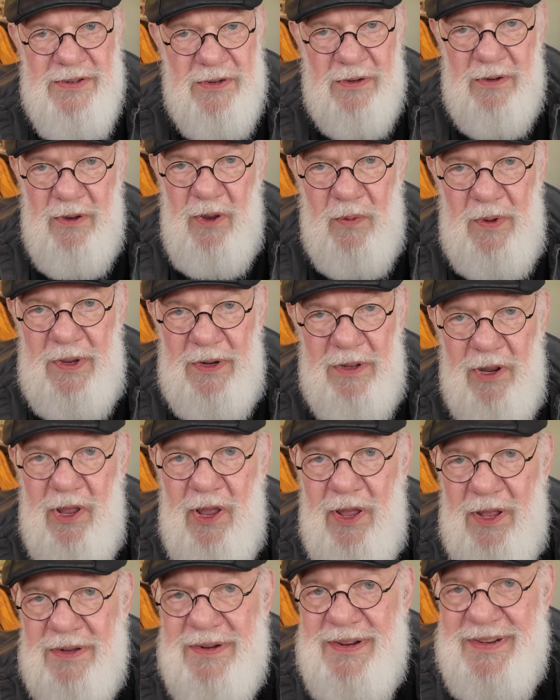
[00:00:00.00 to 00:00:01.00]
or going
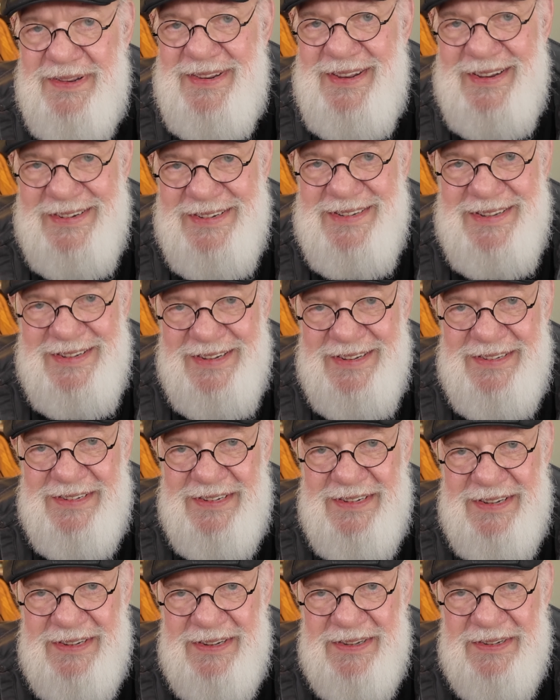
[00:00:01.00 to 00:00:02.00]
long
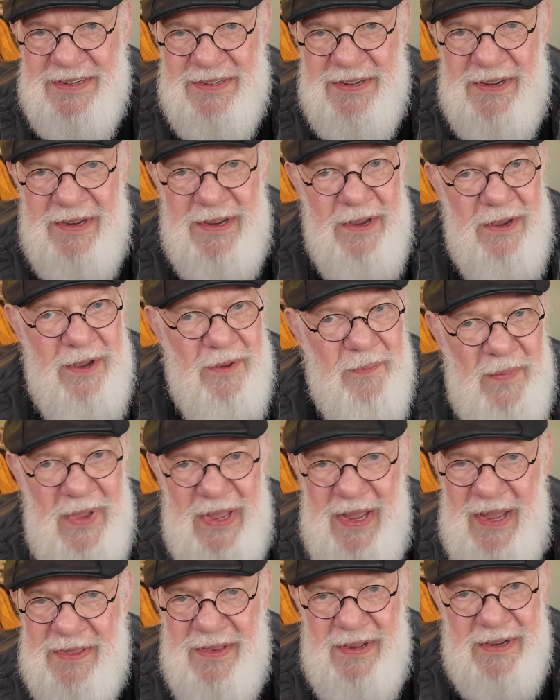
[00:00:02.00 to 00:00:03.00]
distances,
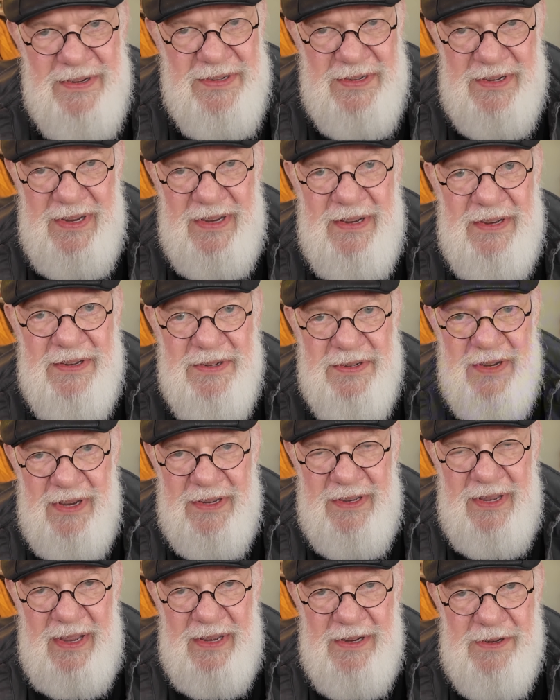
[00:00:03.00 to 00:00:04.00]
man, this is a
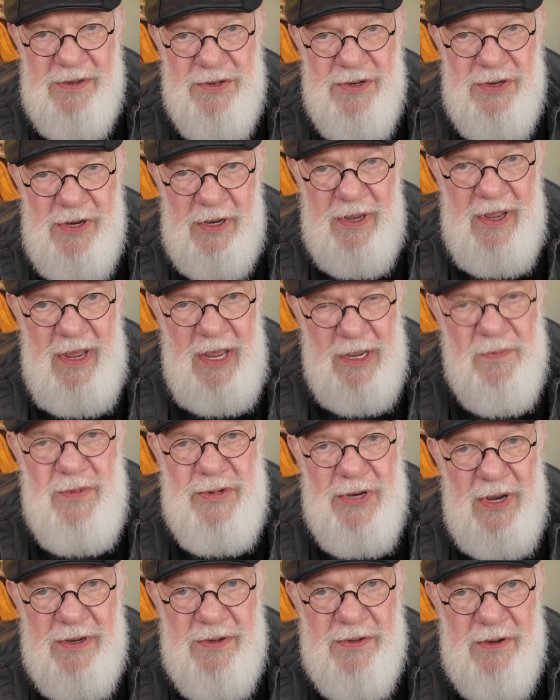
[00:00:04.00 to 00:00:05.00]
game
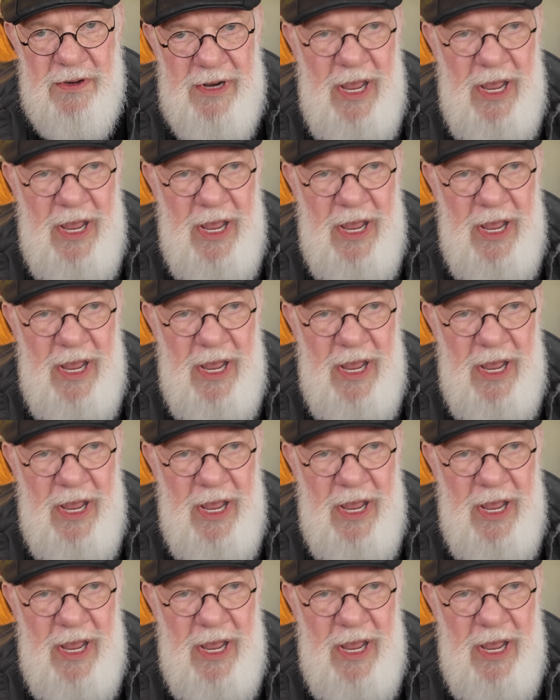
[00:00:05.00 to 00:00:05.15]
changer.